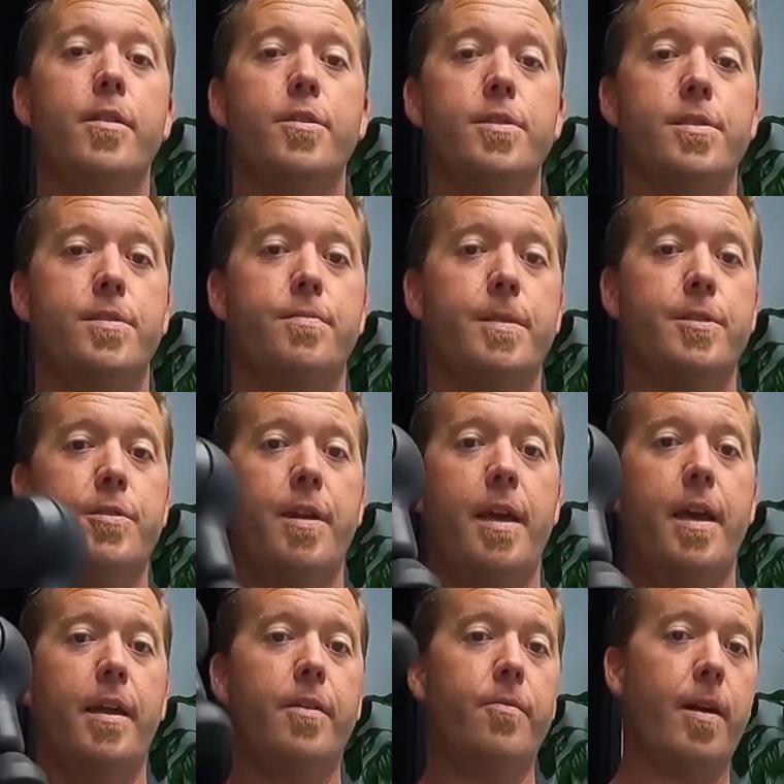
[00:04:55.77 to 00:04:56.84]
Switch your
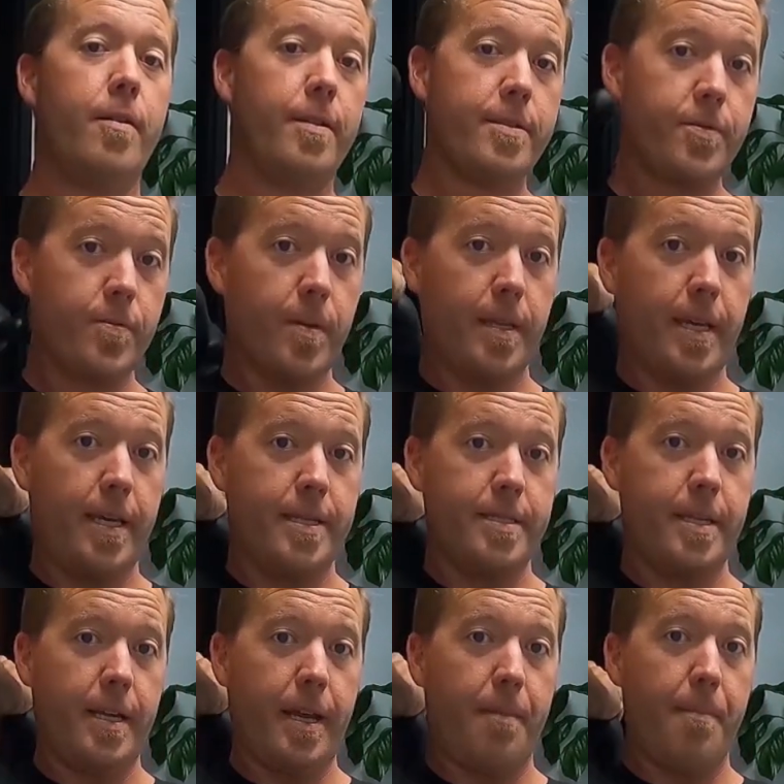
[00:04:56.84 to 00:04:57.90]
hand around. It's really
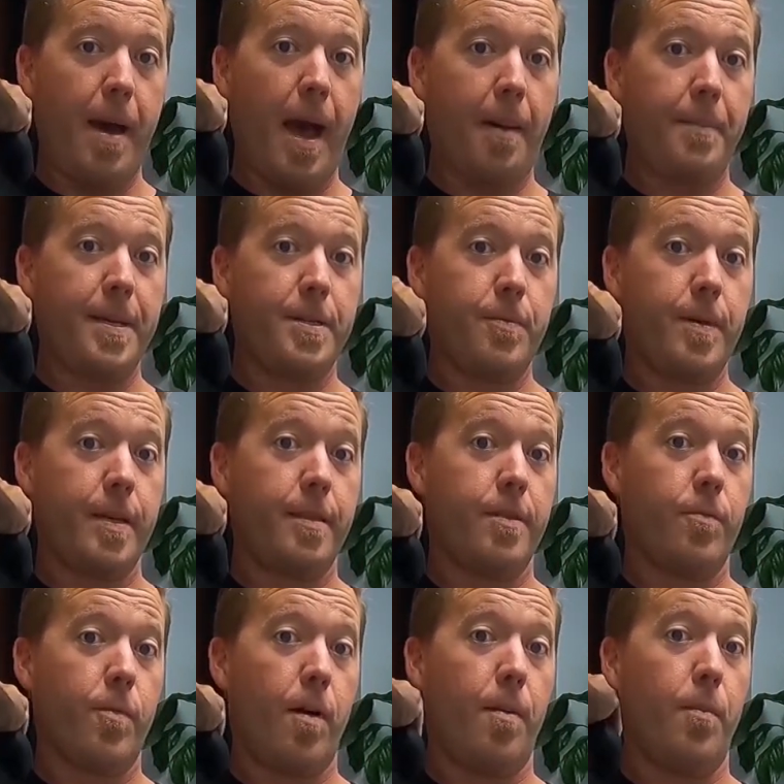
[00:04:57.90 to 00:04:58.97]
easy to get back between
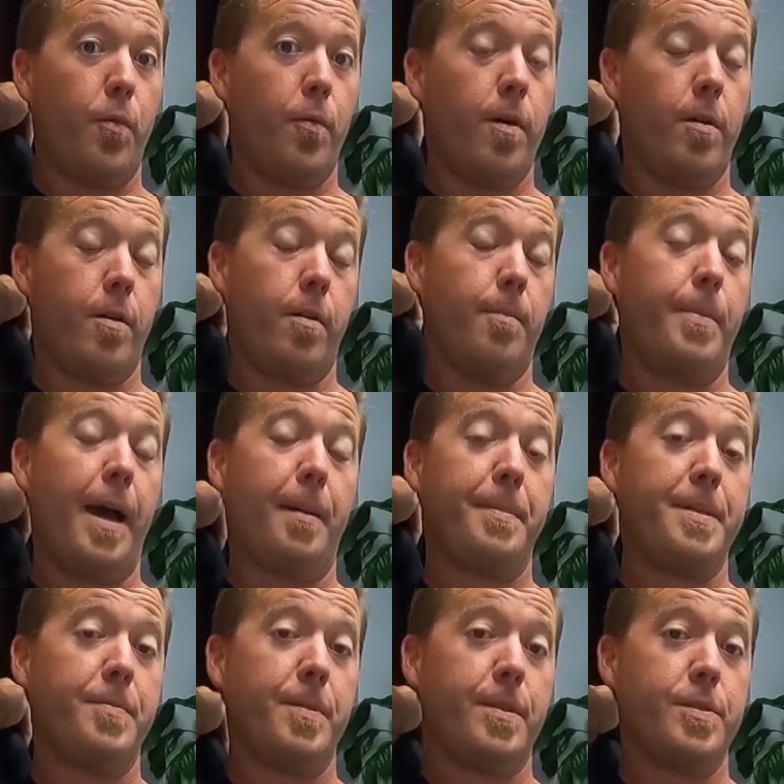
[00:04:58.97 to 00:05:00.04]
the rhomboid, or back
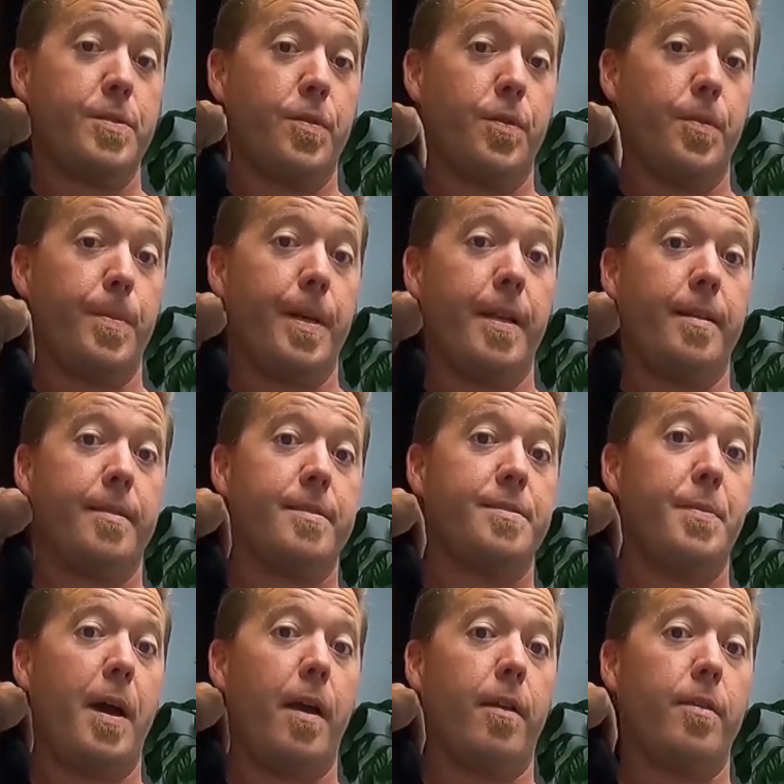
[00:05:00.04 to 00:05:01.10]
between the shoulder blade and the
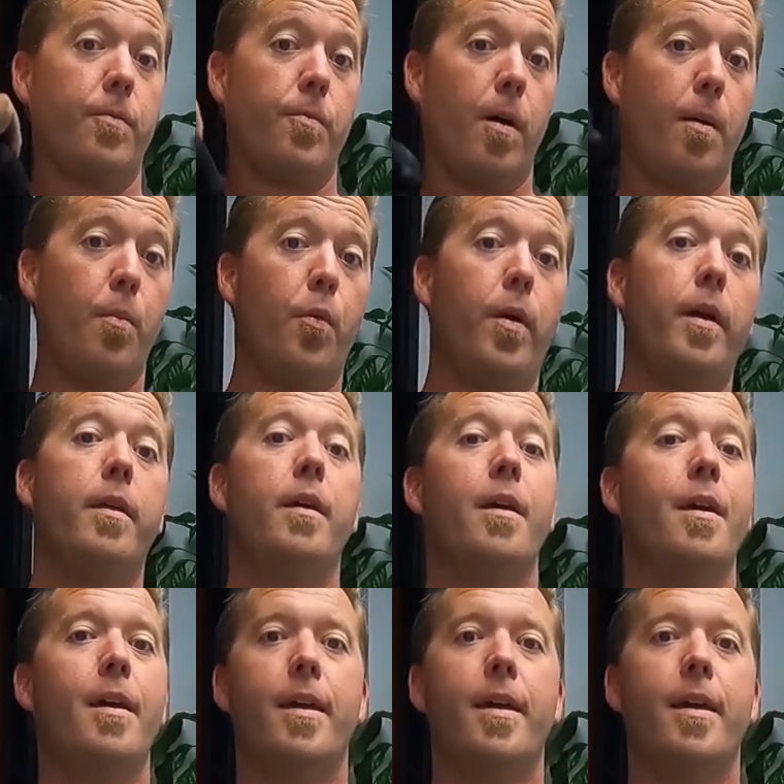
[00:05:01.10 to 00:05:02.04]
spine on the rhomboid.